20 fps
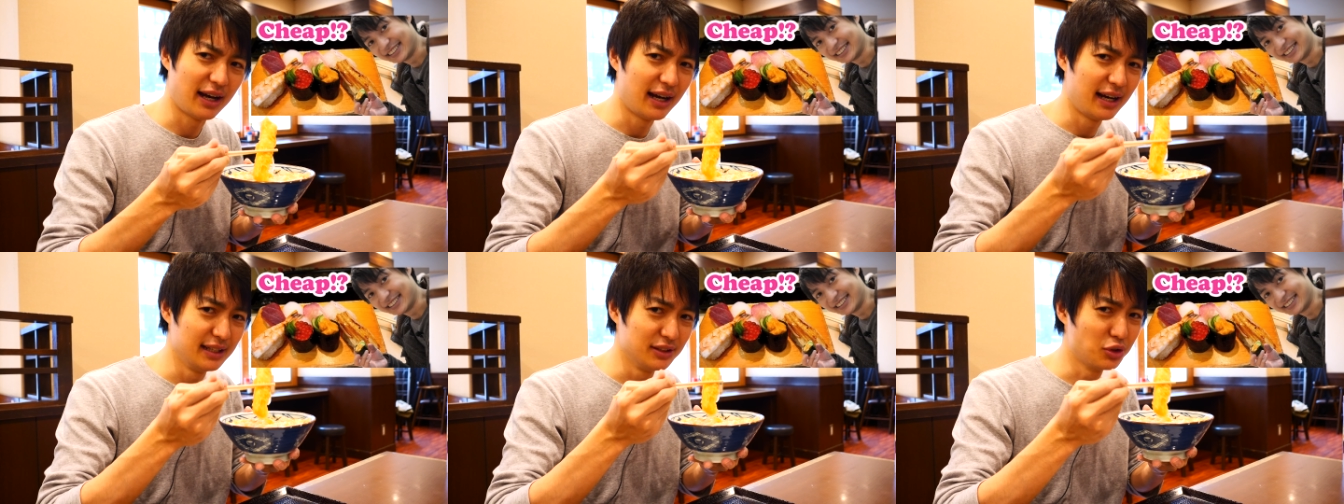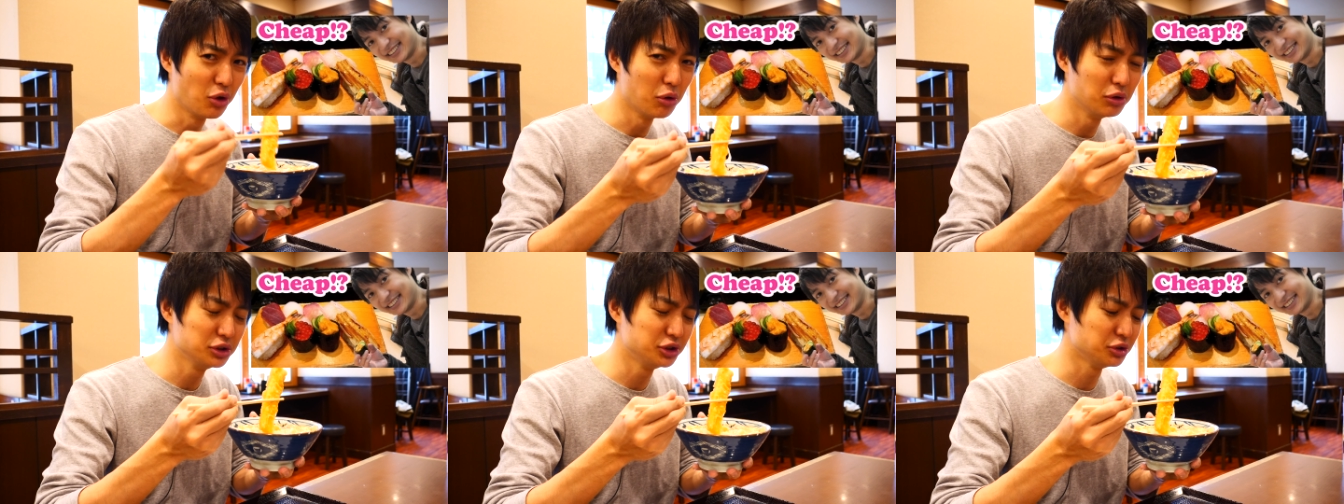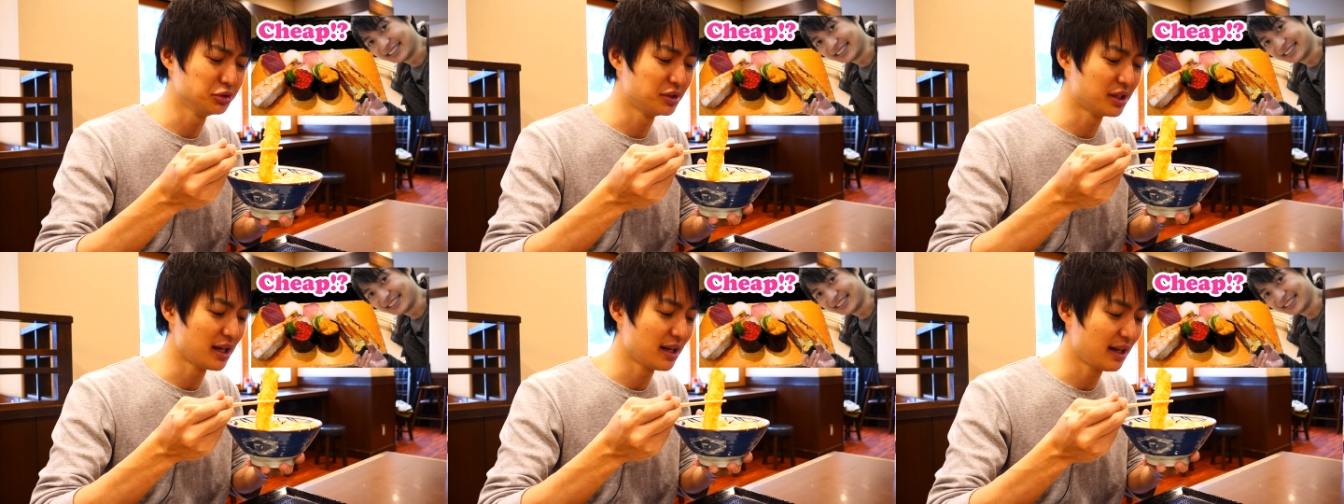I told
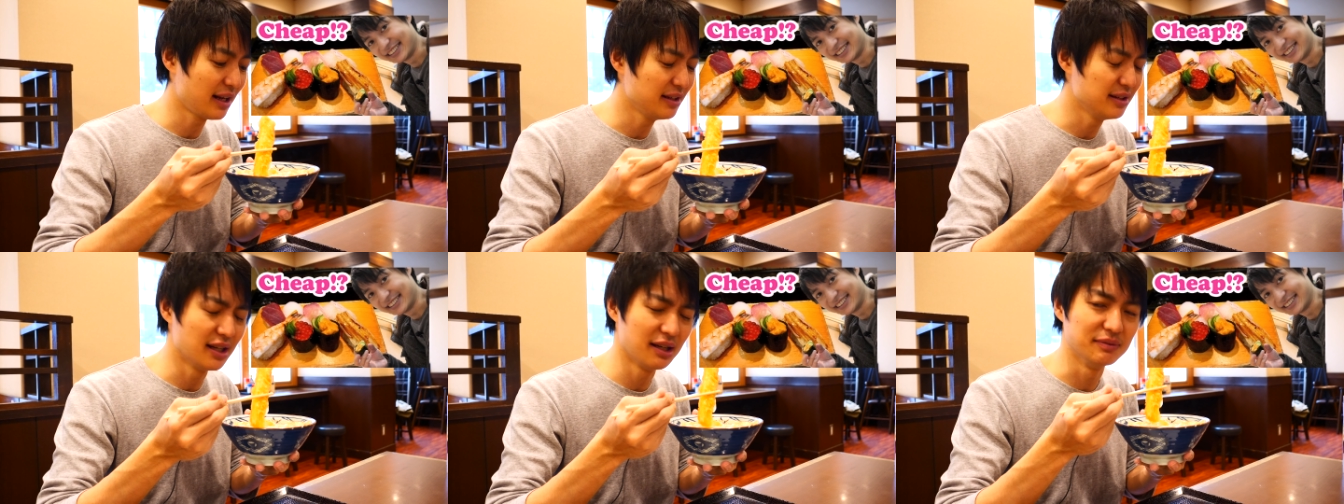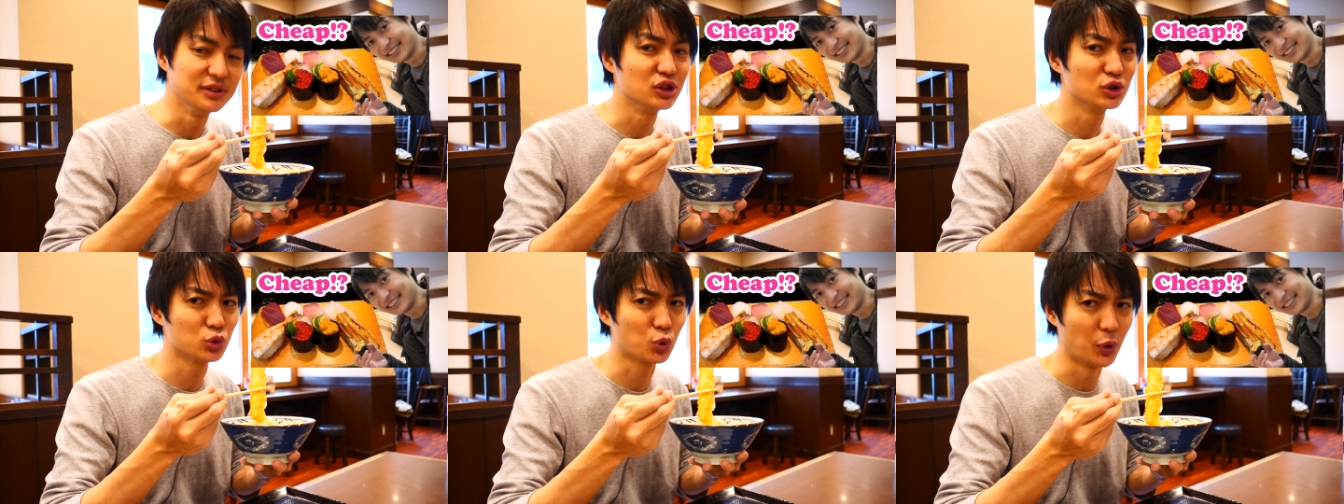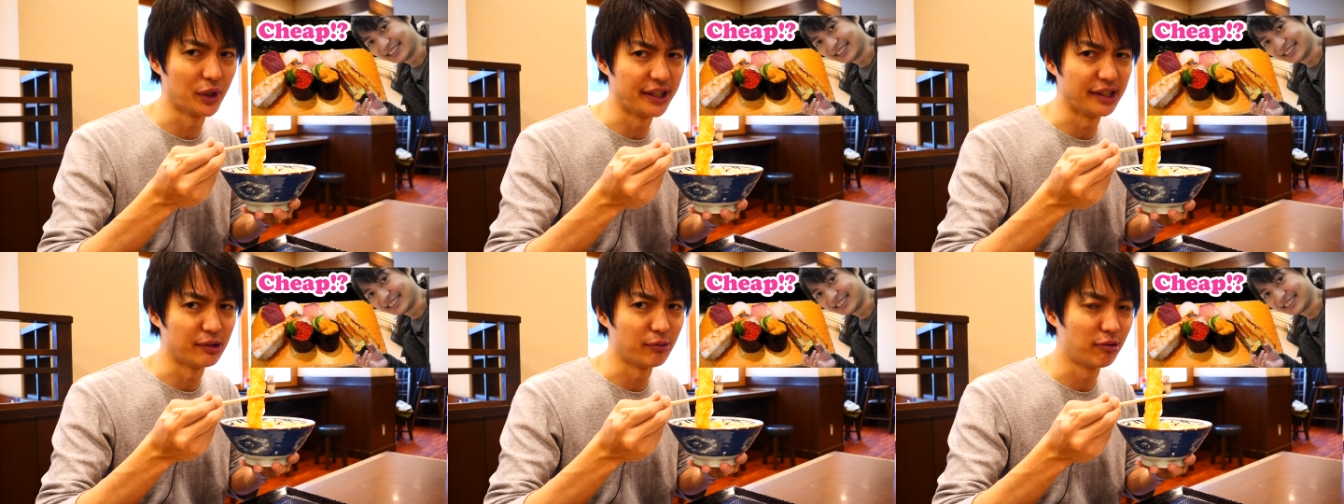you that I love
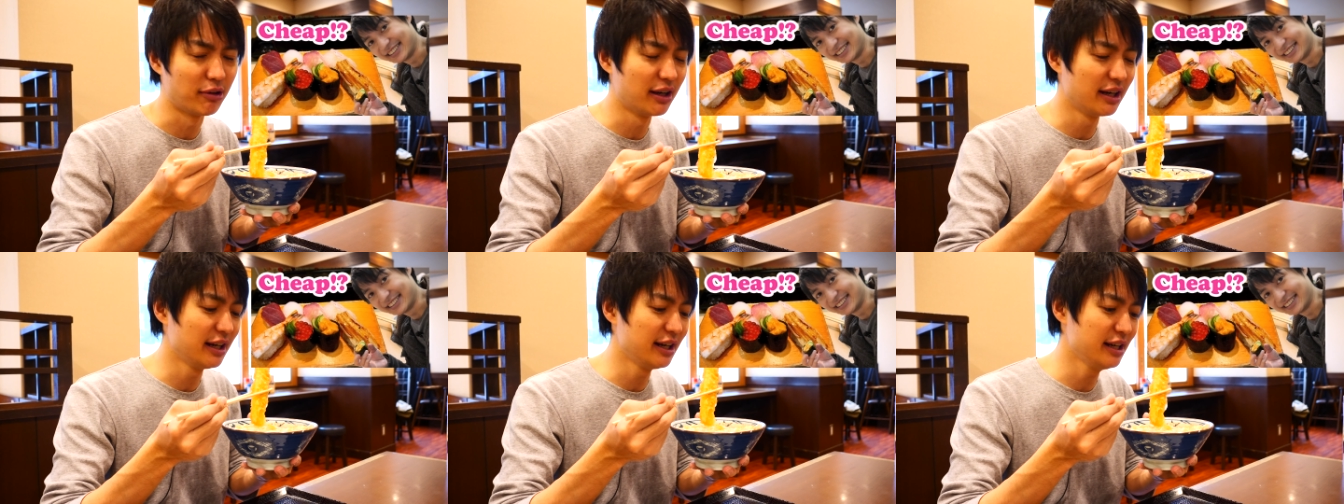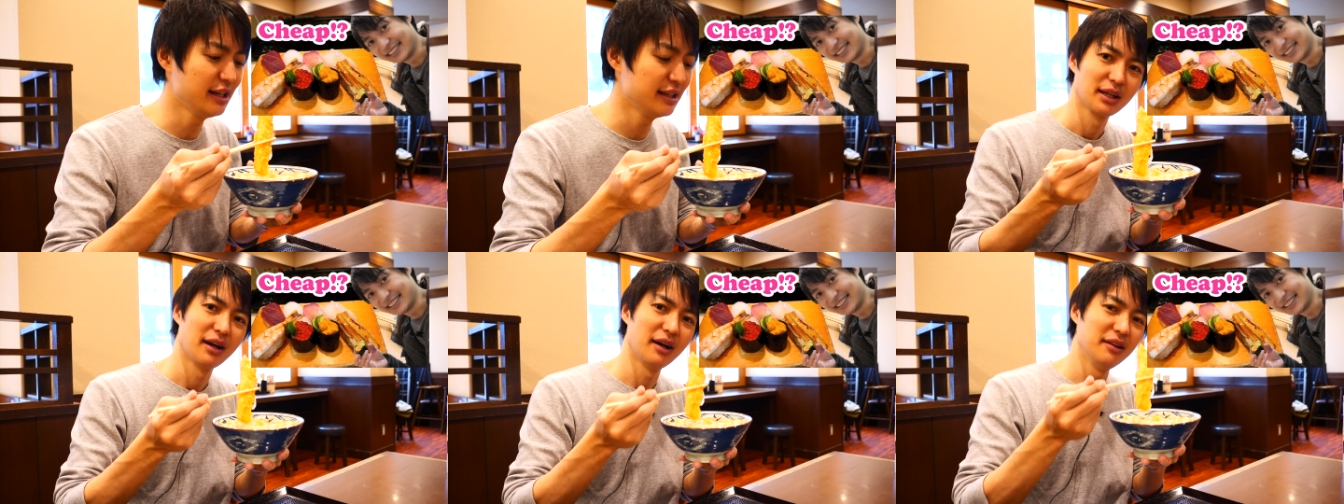squid, right?